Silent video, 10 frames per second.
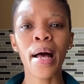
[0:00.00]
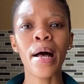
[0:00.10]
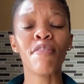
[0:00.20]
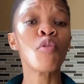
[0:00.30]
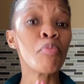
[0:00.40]

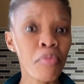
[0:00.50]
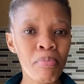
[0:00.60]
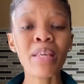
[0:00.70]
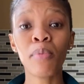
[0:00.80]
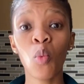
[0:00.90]
for
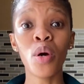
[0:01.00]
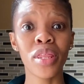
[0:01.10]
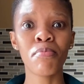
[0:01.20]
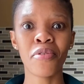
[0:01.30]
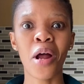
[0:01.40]
people
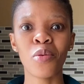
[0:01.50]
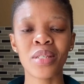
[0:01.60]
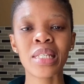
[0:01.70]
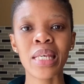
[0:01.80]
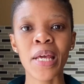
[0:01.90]
with brown
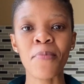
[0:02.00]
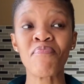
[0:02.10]
skin